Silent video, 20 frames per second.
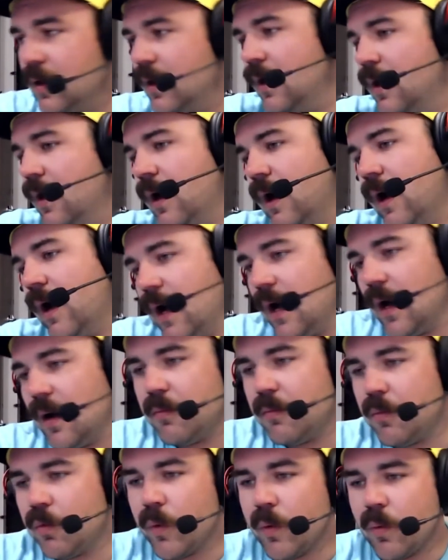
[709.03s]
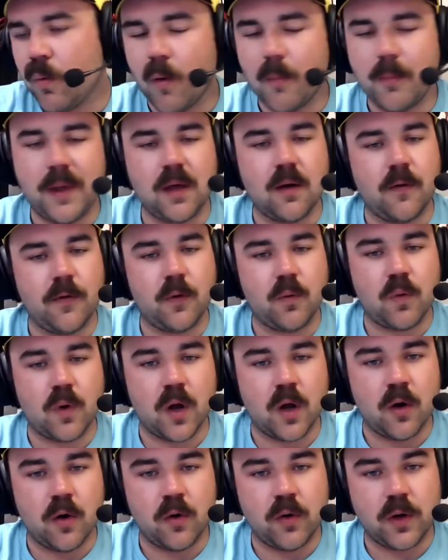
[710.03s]
We won't be on the
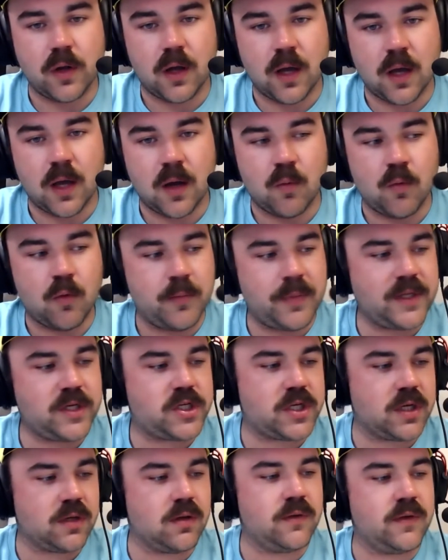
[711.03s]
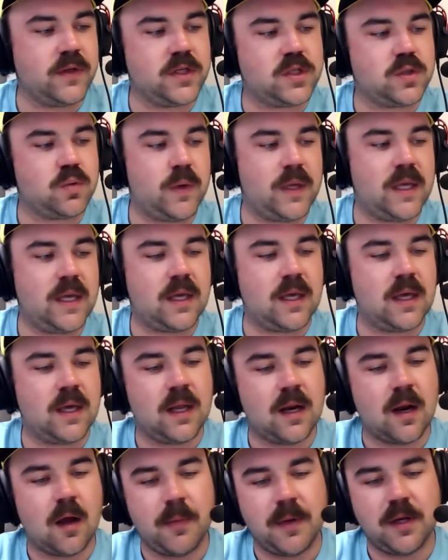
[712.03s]
road. We'll be chilling this
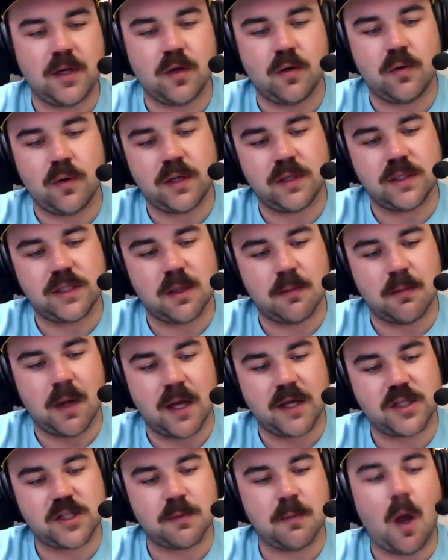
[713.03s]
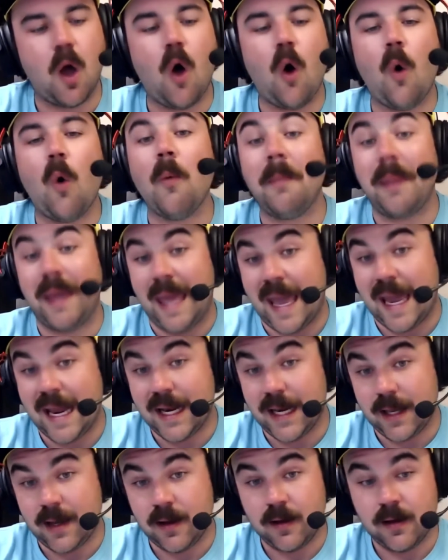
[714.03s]
weekend. I'll be doing some home
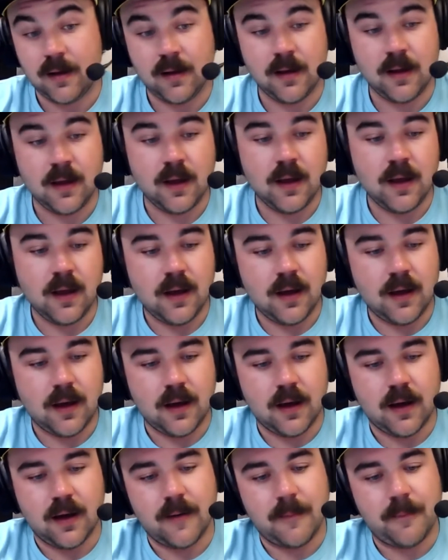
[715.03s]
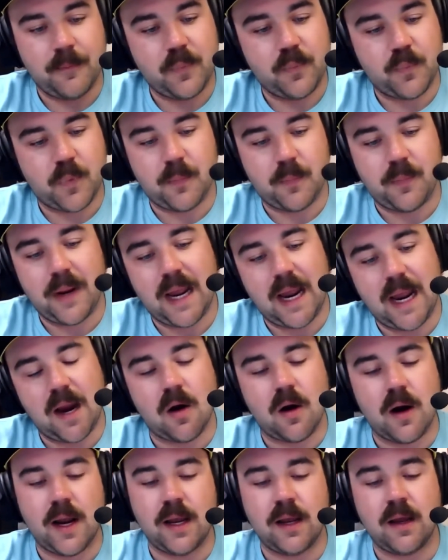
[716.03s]
gating,
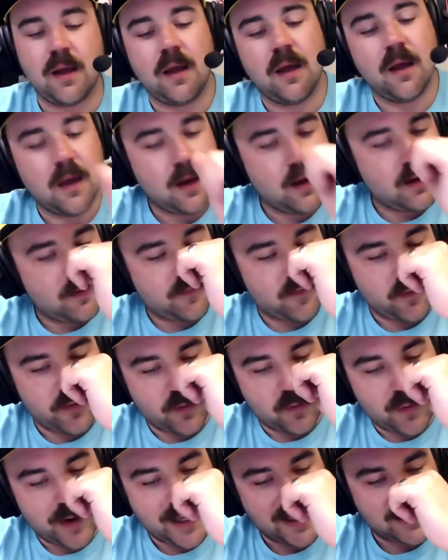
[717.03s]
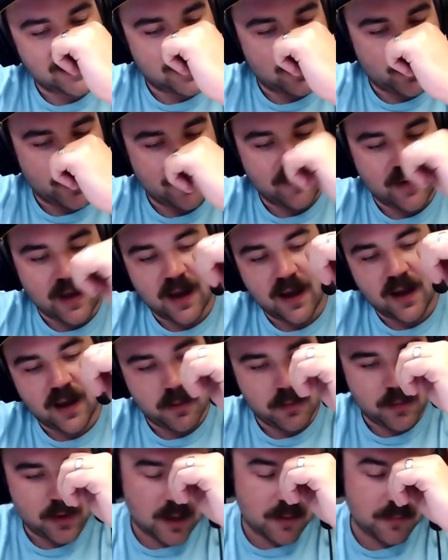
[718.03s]
preparing for the race that we've got
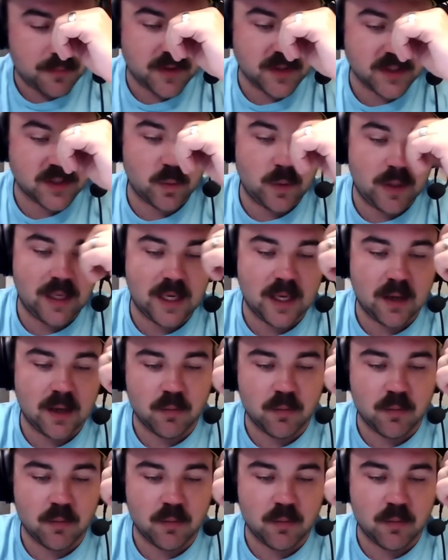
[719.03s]
coming up this weekend.